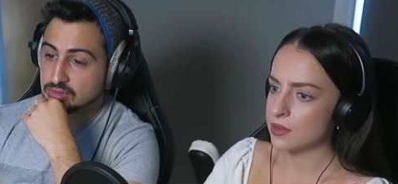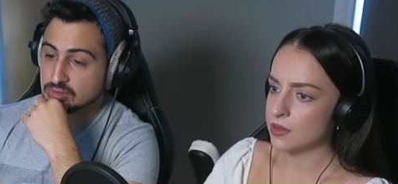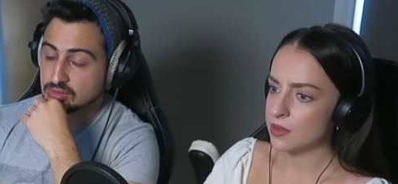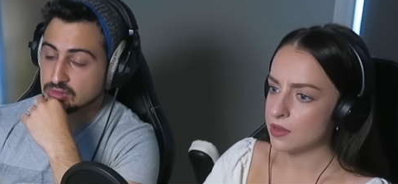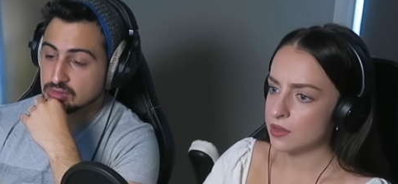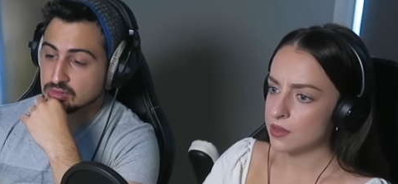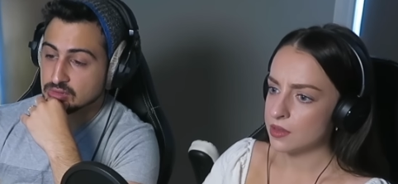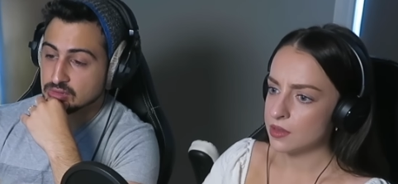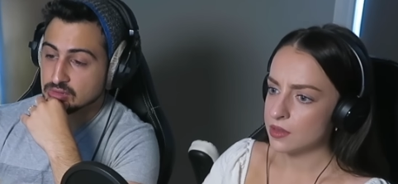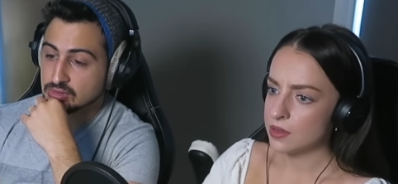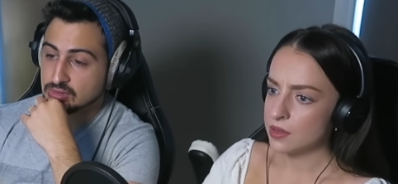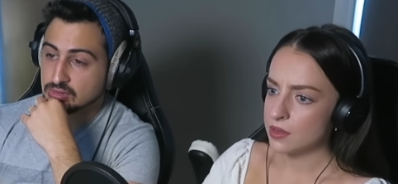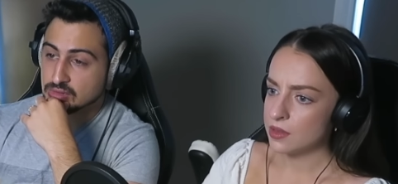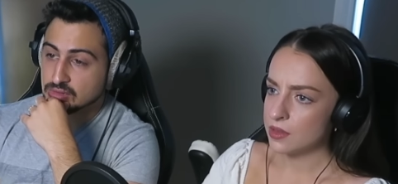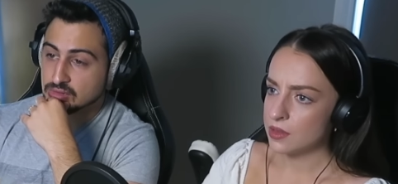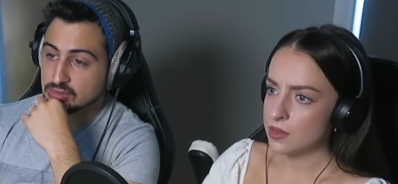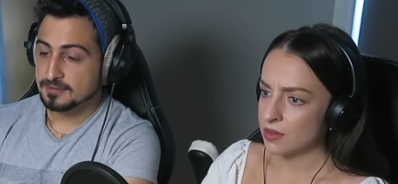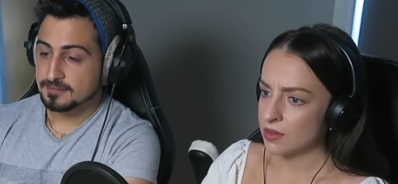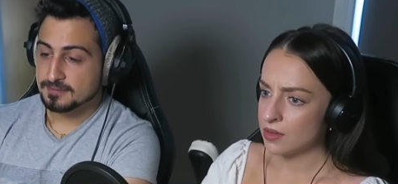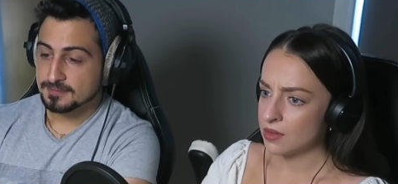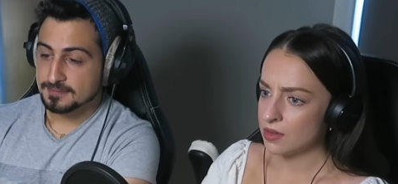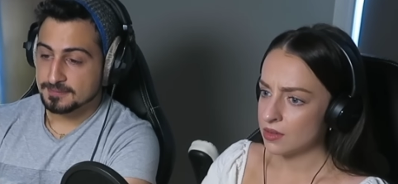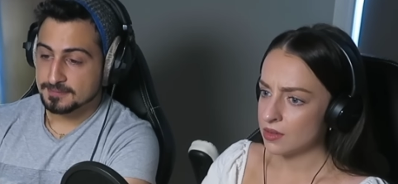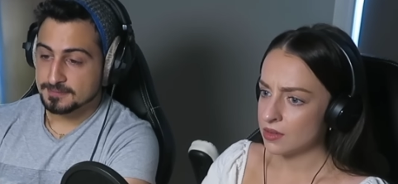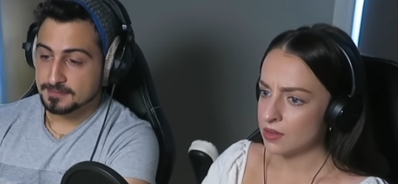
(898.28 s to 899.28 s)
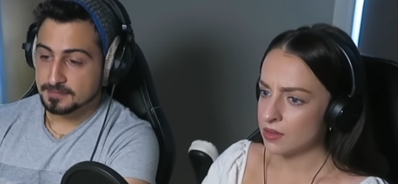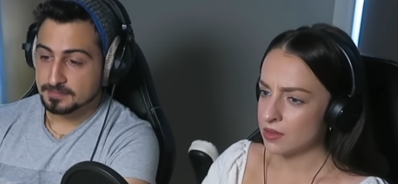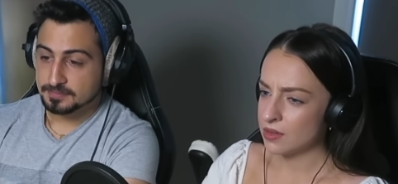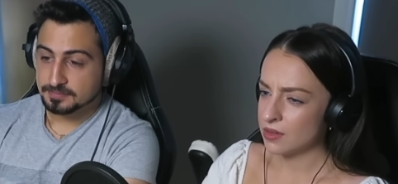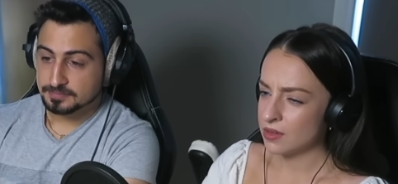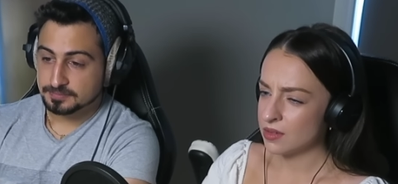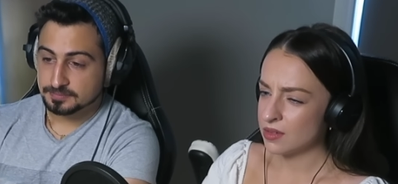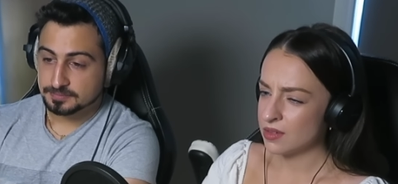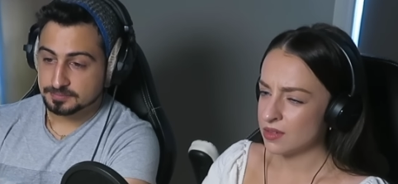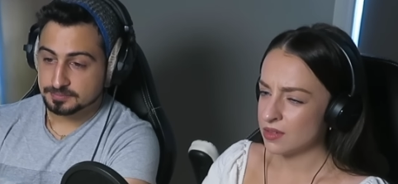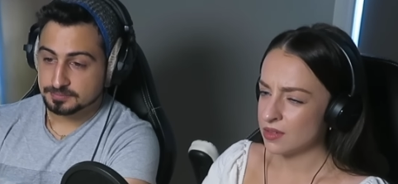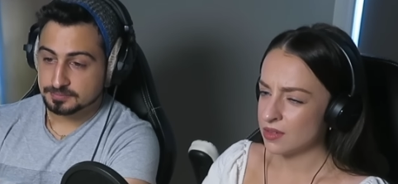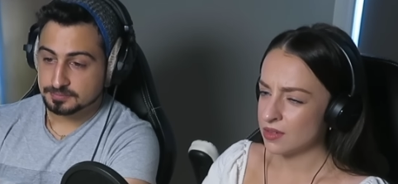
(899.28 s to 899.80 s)

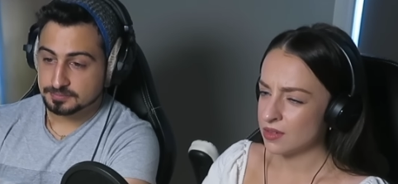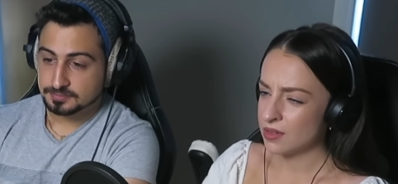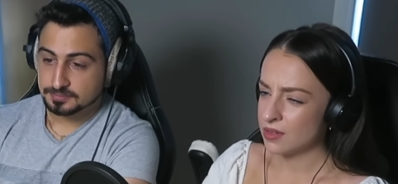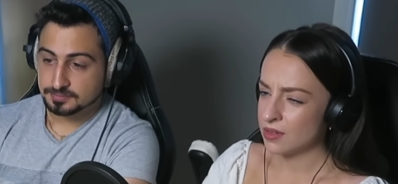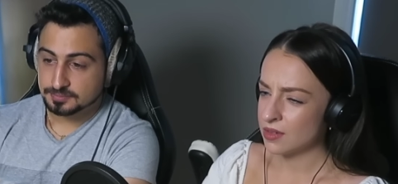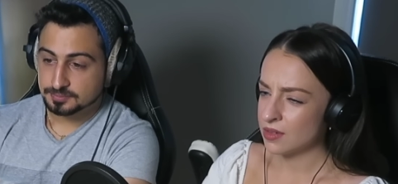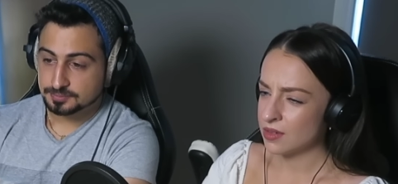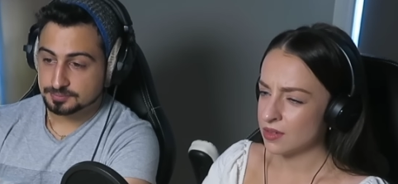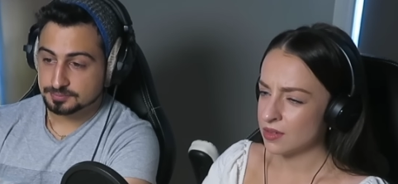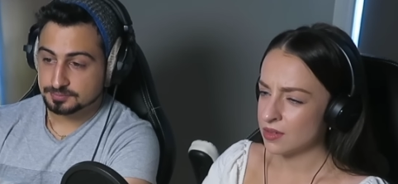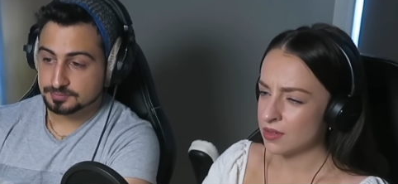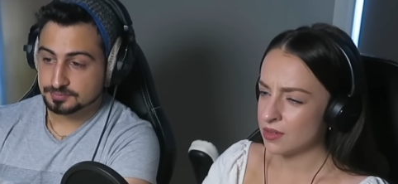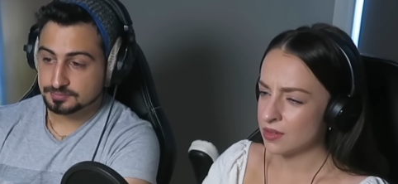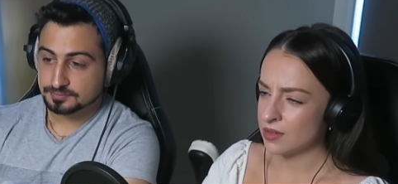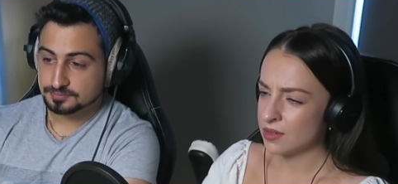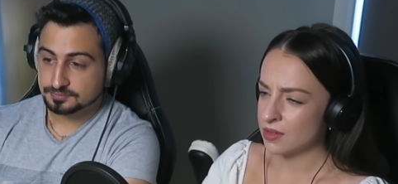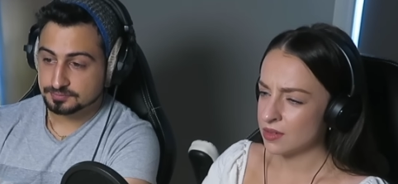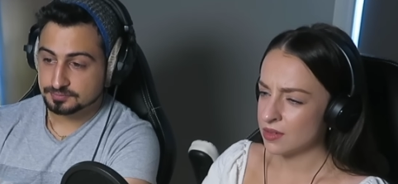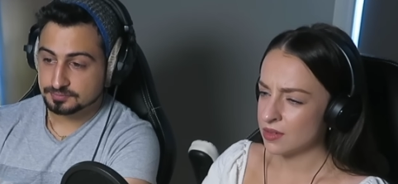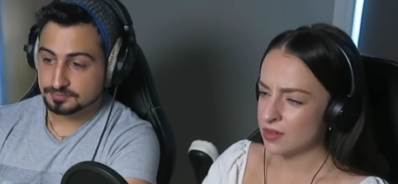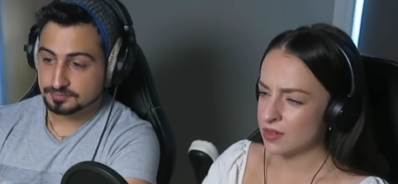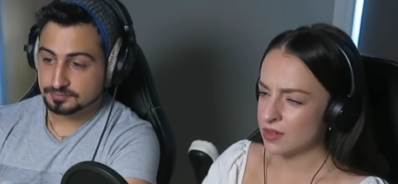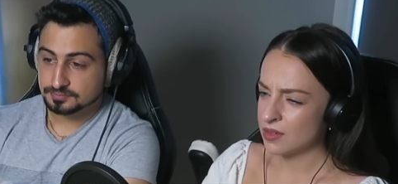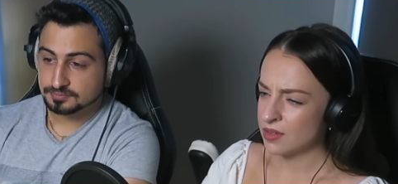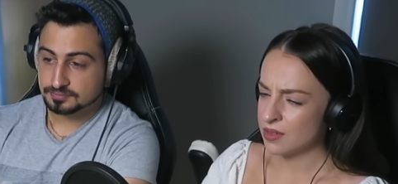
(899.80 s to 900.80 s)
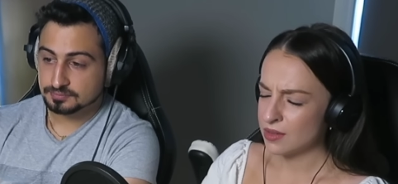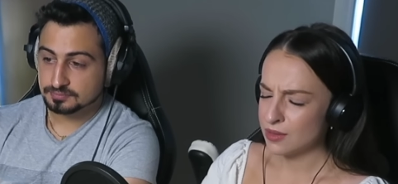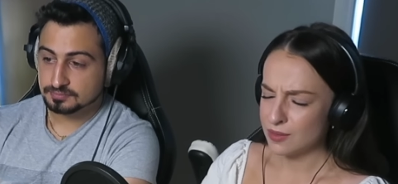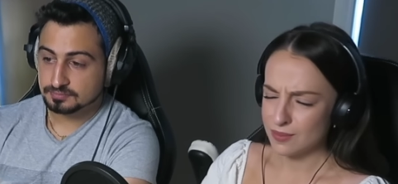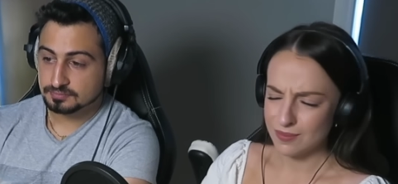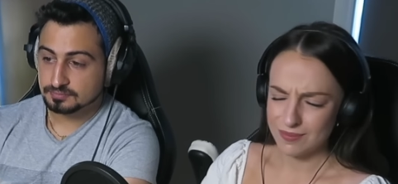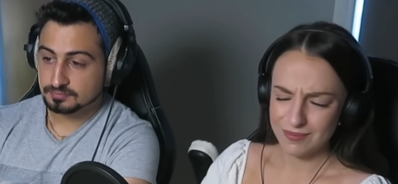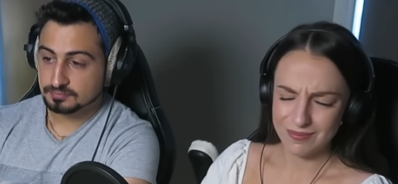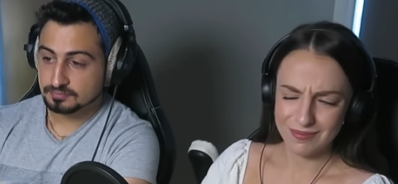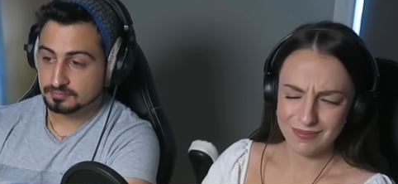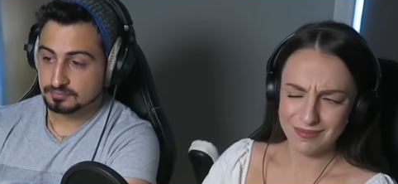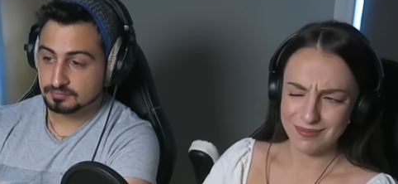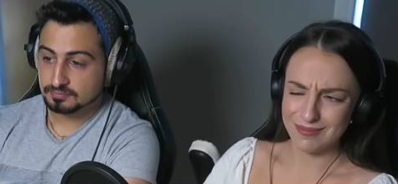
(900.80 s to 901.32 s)

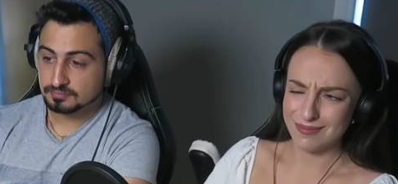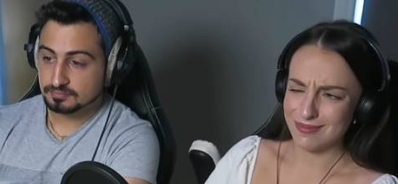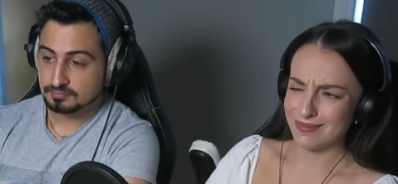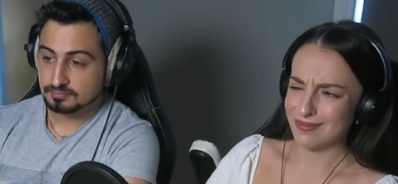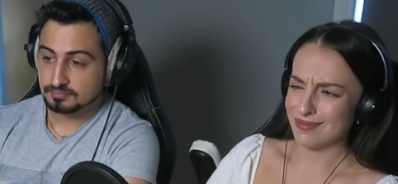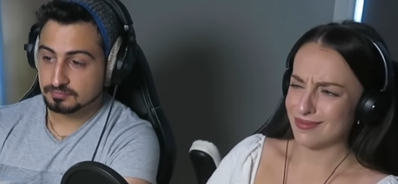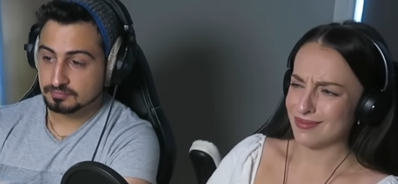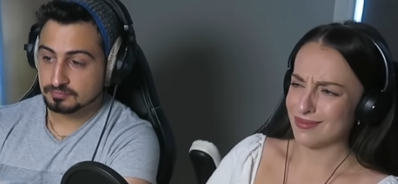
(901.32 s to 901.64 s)
(silence)